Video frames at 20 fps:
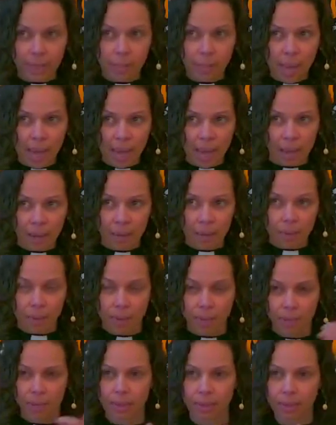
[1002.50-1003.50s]
and
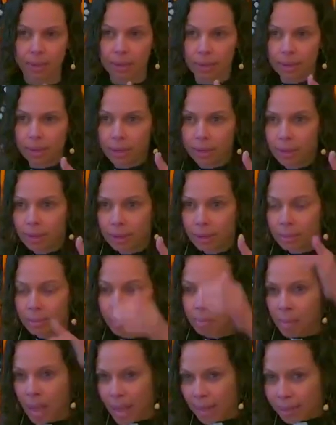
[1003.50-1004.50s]
somehow with their
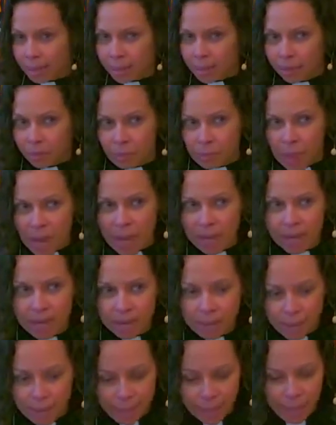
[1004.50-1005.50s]

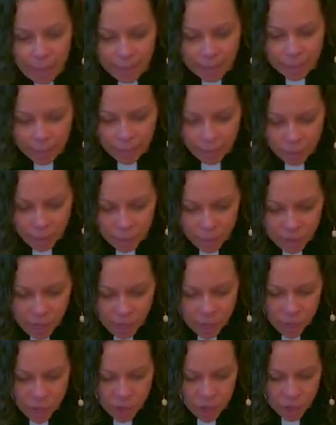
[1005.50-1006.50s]
massive bodies and
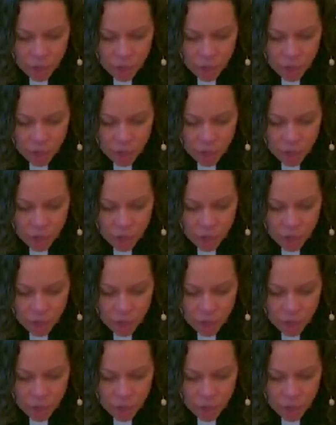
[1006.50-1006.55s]
antlers,